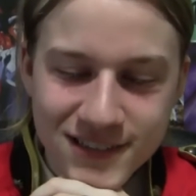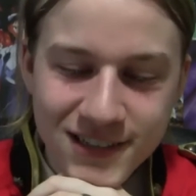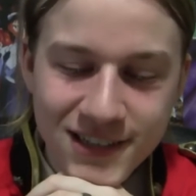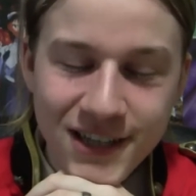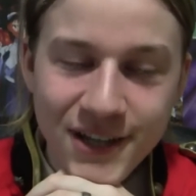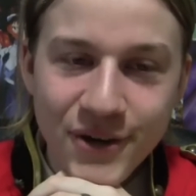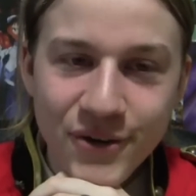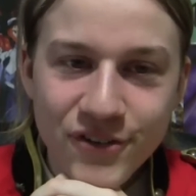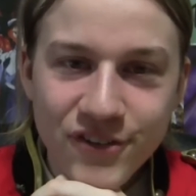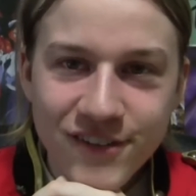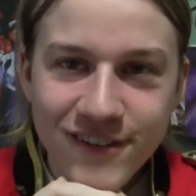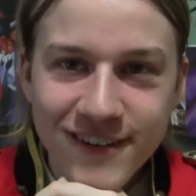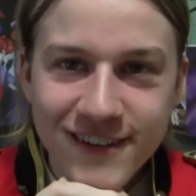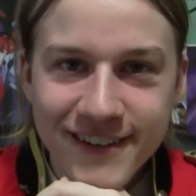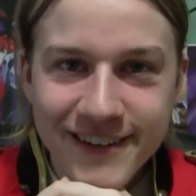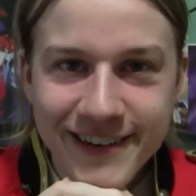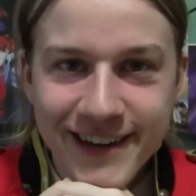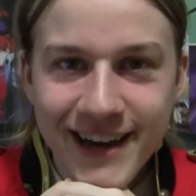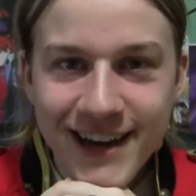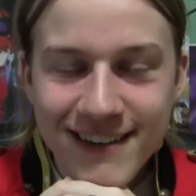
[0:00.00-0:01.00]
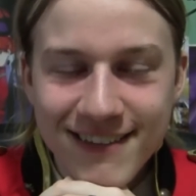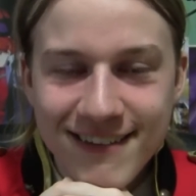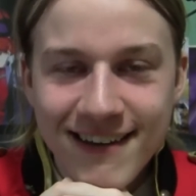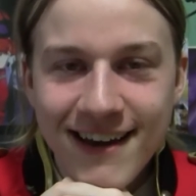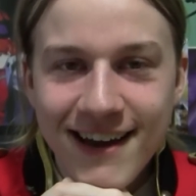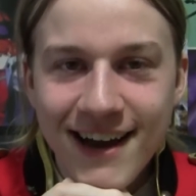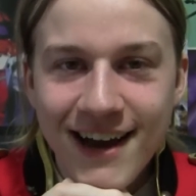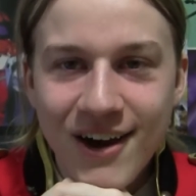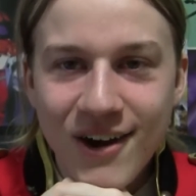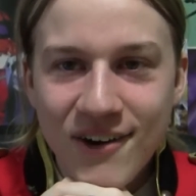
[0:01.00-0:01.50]
close to
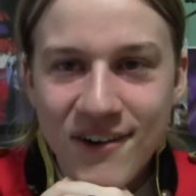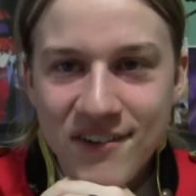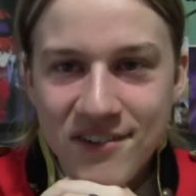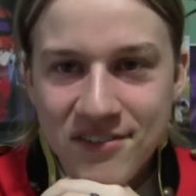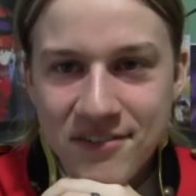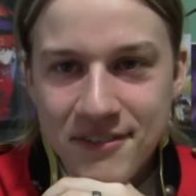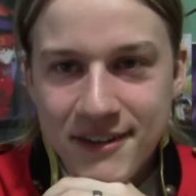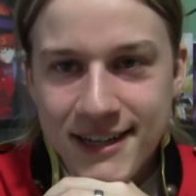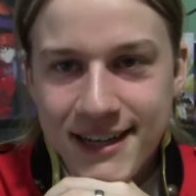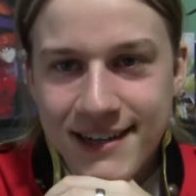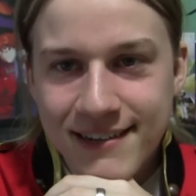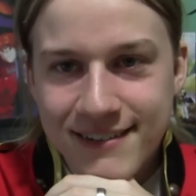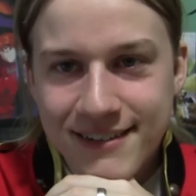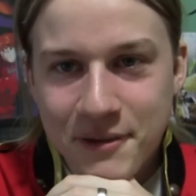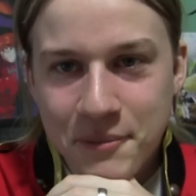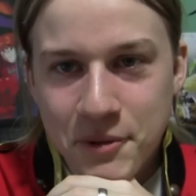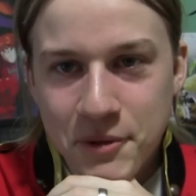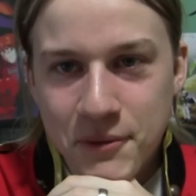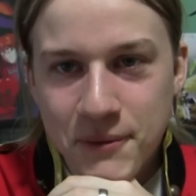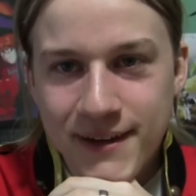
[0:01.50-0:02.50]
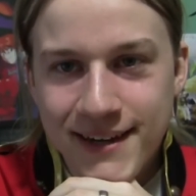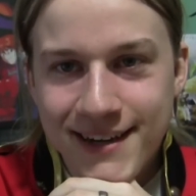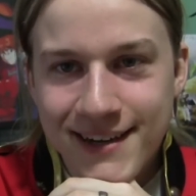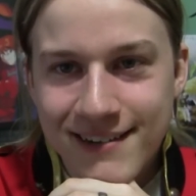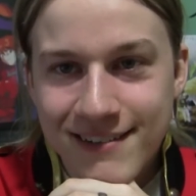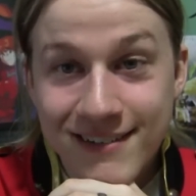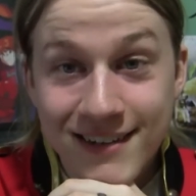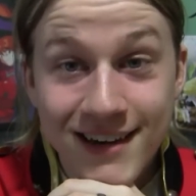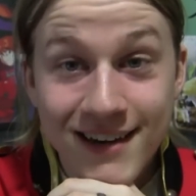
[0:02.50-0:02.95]
9-10 hours for the last couple of weeks.